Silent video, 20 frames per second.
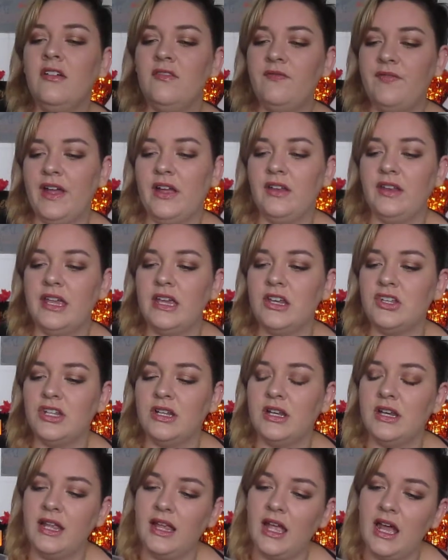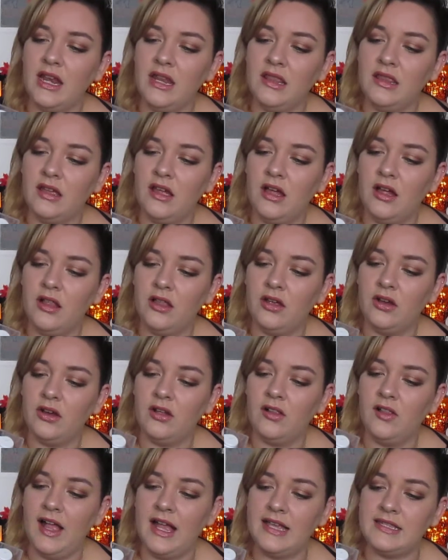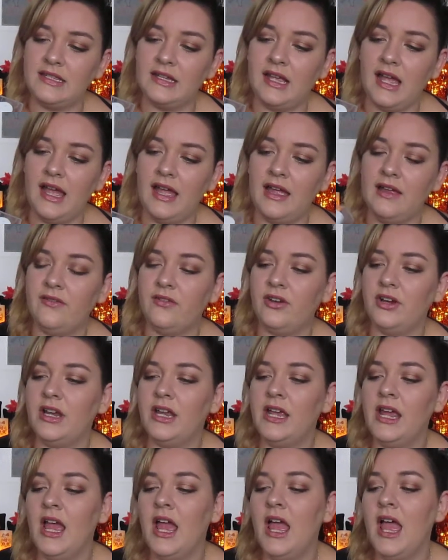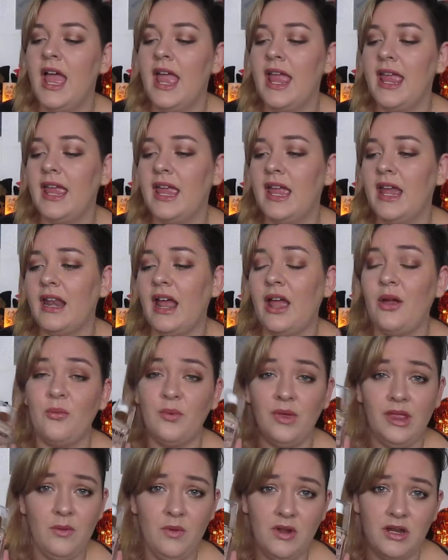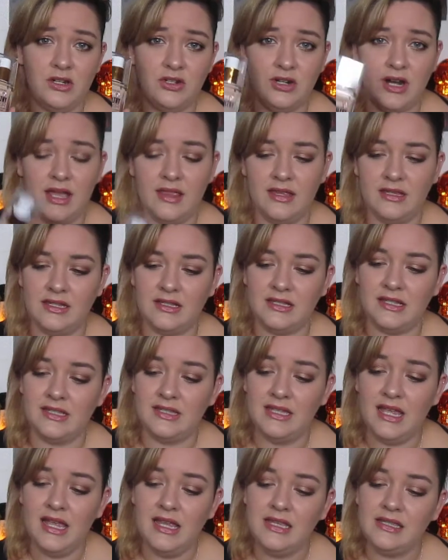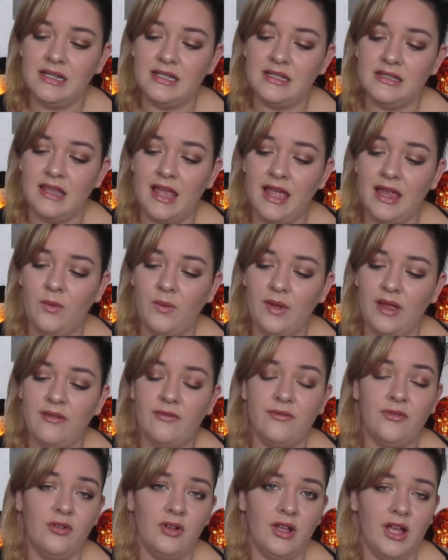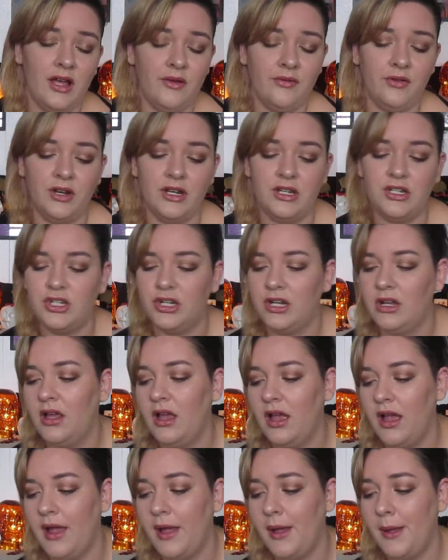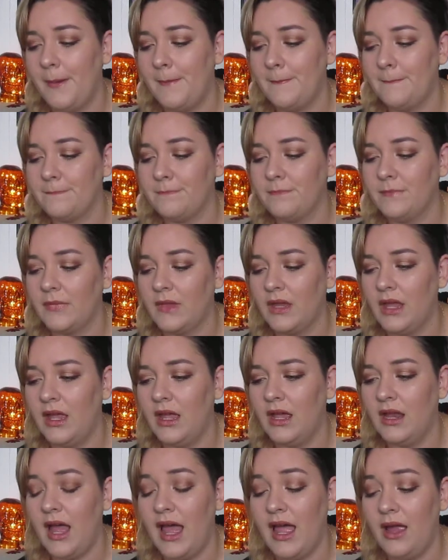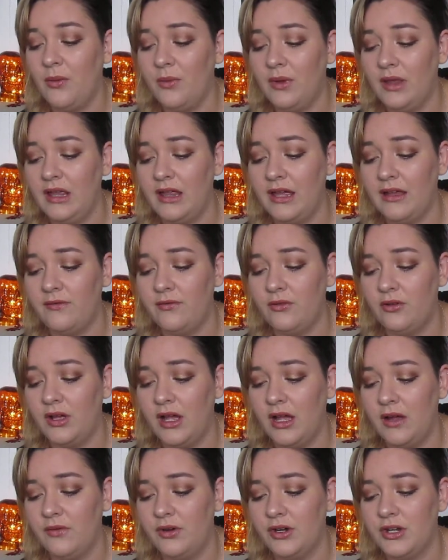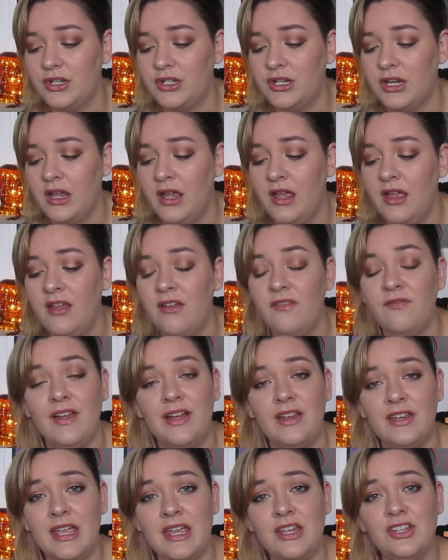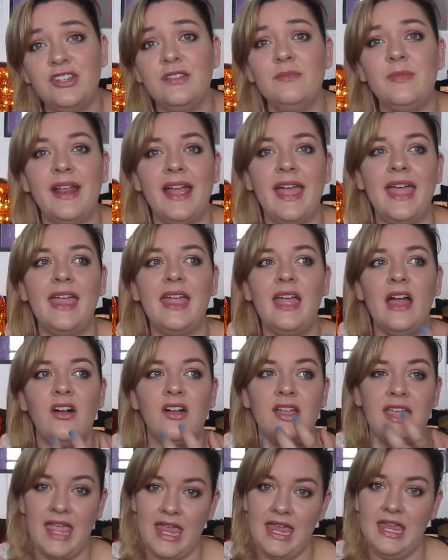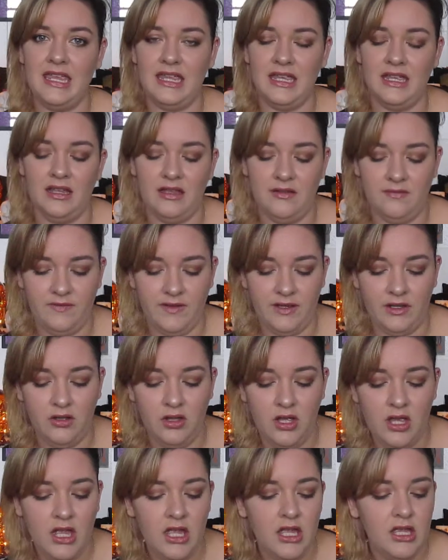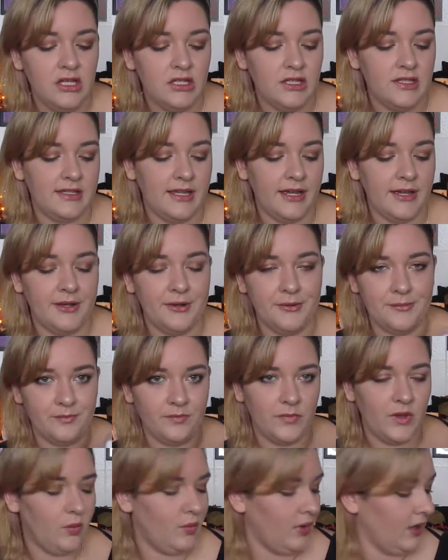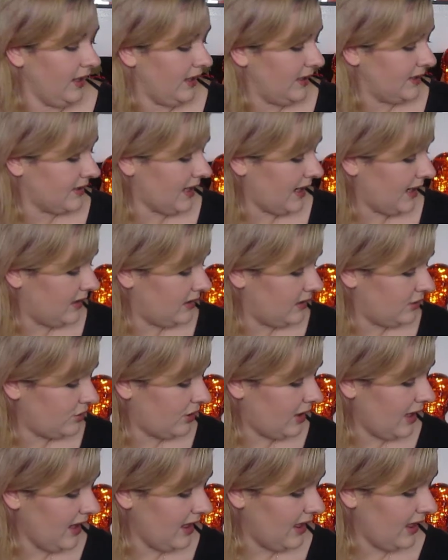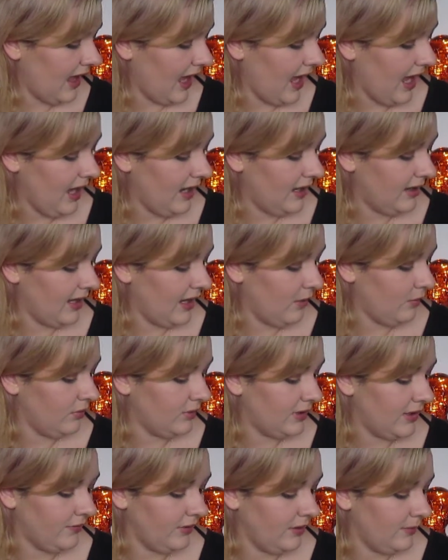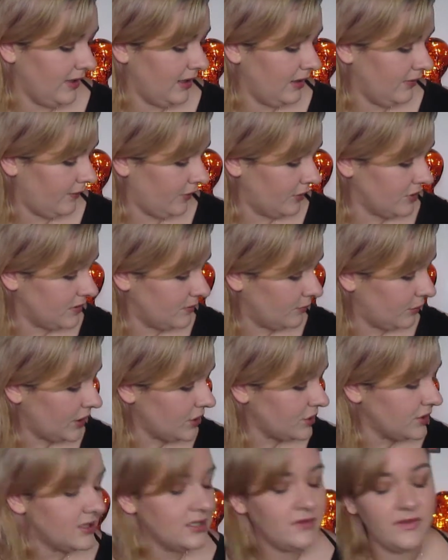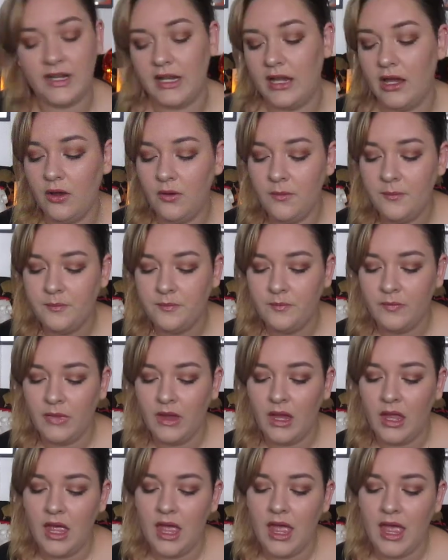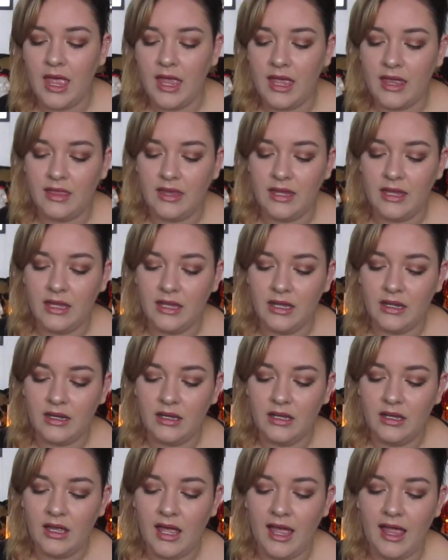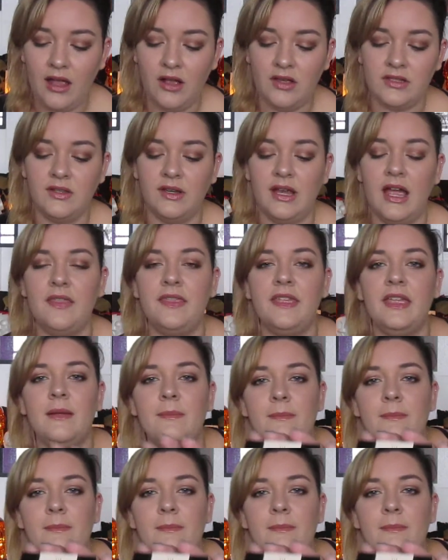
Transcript: foundation, and I got it in the color Classic Ivory. And I really want to try this because it says it's lightweight, full coverage, and I really like full coverage foundation, but I hate how cakey it can feel. So really excited to try that, and that will definitely be in a first impressions video. And then I also got the